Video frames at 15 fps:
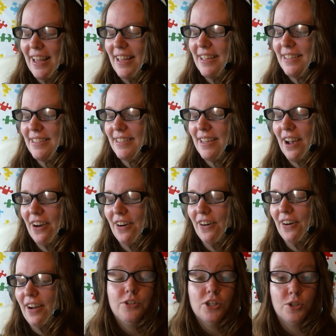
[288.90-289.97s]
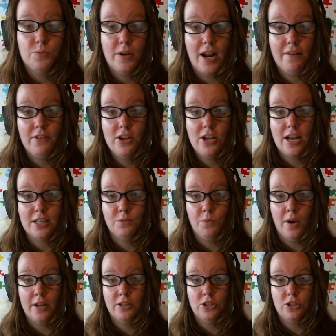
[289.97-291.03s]
So just whatever you guys
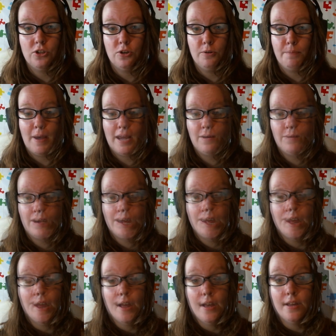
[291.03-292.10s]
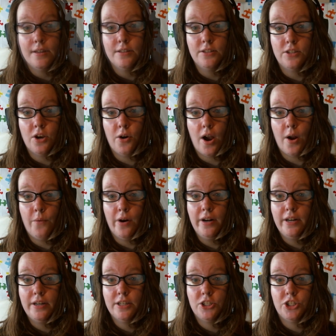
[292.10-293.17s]
want to paint with. So I
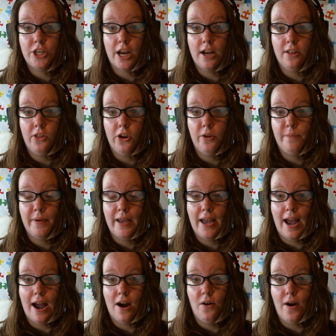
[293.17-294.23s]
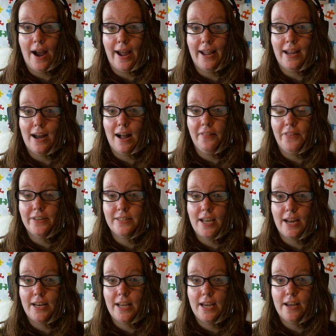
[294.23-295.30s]
wanted to share a little bit how I got this
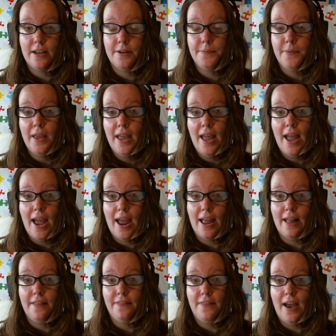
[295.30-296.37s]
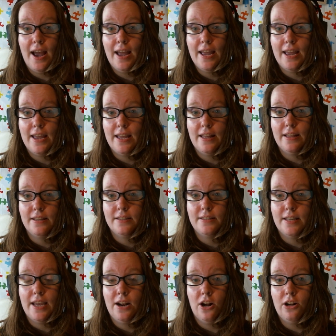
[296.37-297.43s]
idea, and that is
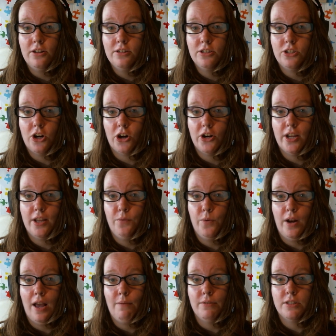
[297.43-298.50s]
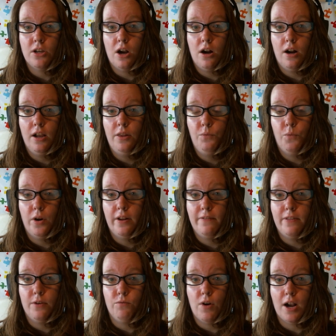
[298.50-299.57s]
it all started when I was on one of
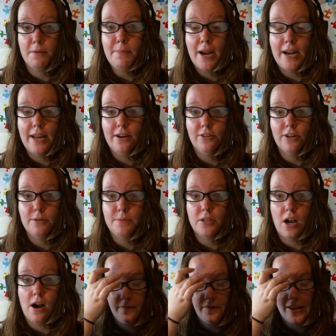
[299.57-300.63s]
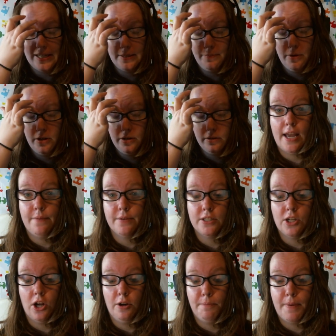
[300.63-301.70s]
the rock painting groups on Facebook. It was
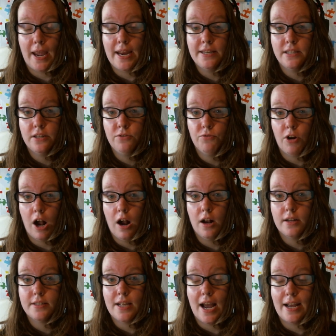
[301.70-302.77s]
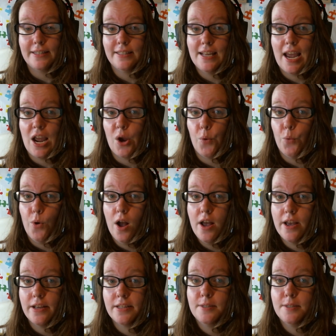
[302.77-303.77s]
called Painted Rocks. I say was